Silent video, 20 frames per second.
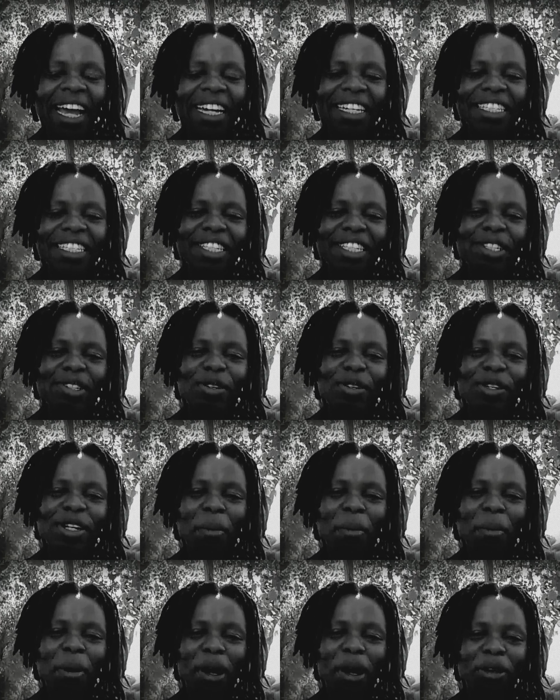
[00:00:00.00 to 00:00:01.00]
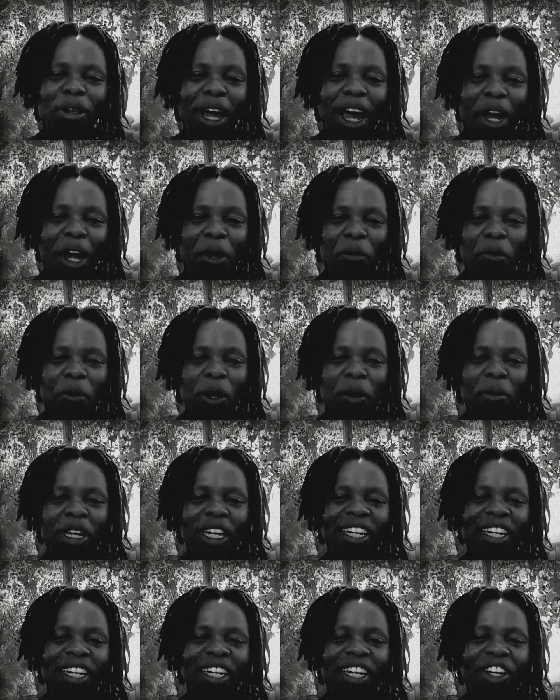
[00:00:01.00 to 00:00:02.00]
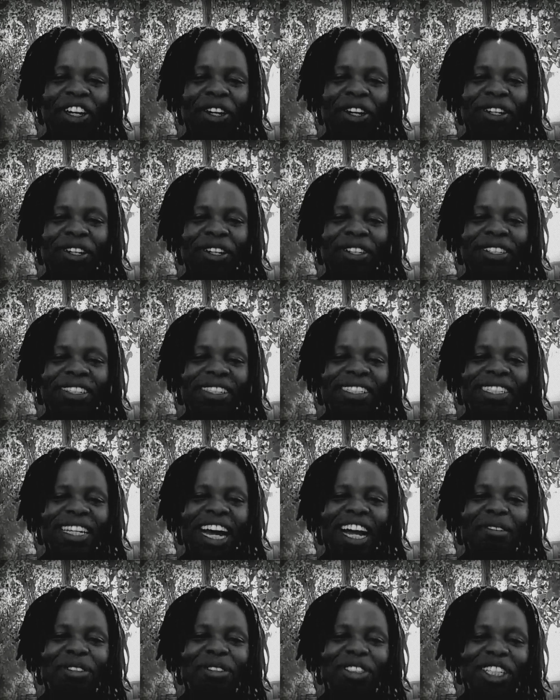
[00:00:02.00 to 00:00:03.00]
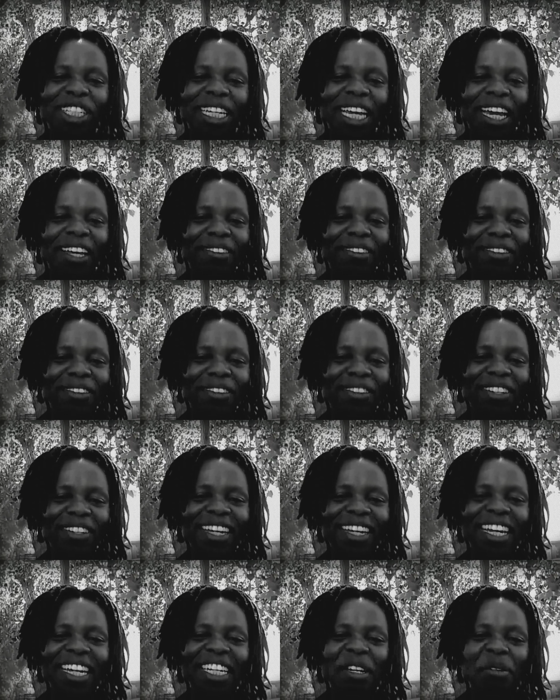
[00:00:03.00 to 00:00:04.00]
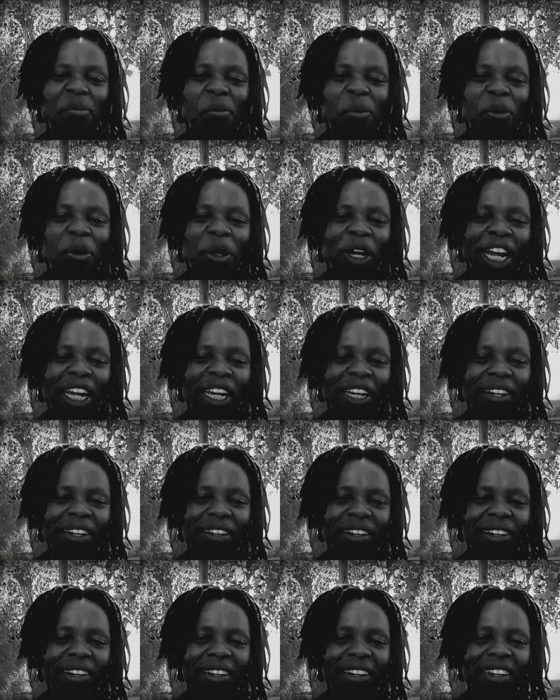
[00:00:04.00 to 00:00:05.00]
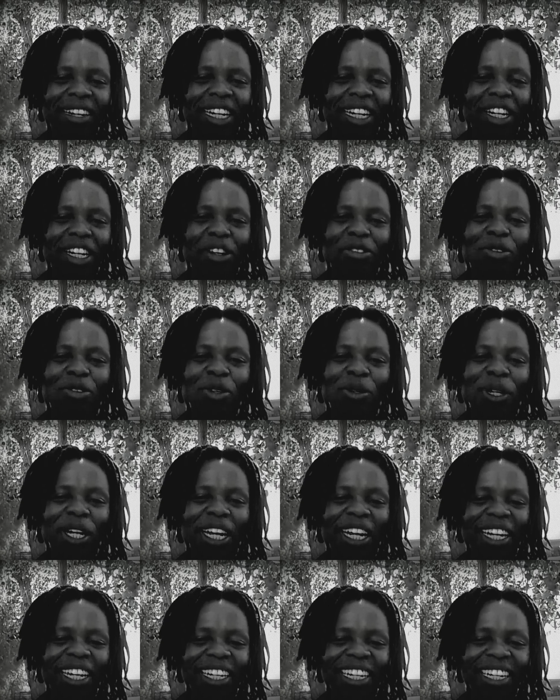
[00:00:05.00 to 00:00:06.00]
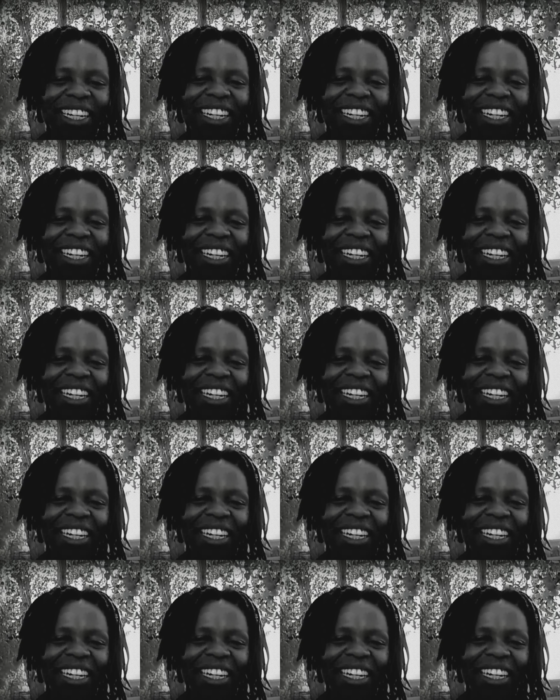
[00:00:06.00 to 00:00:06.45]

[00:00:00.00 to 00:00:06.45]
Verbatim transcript: It is a story about how women and girls come together in a prayer for rain.